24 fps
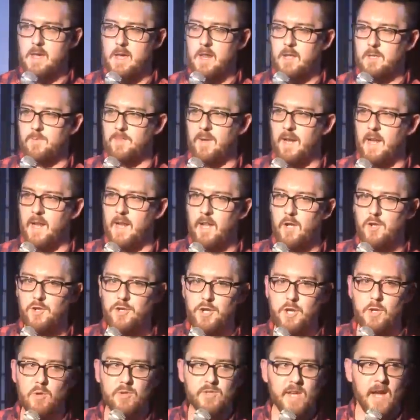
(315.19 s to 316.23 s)
there's been a little
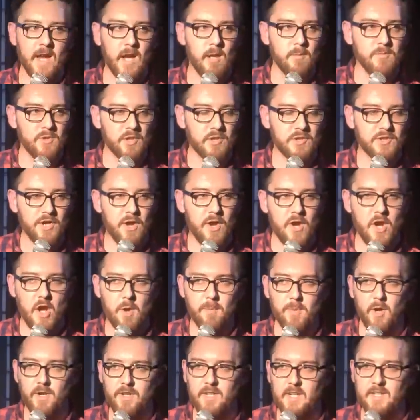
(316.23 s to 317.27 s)
news item just turned up
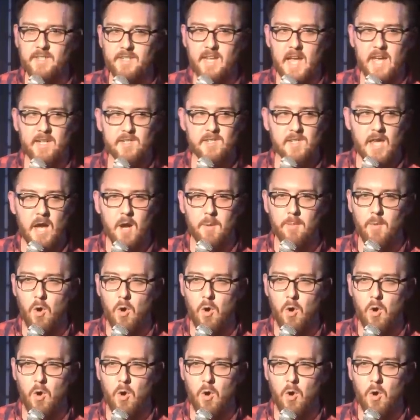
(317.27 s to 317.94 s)
on your desk that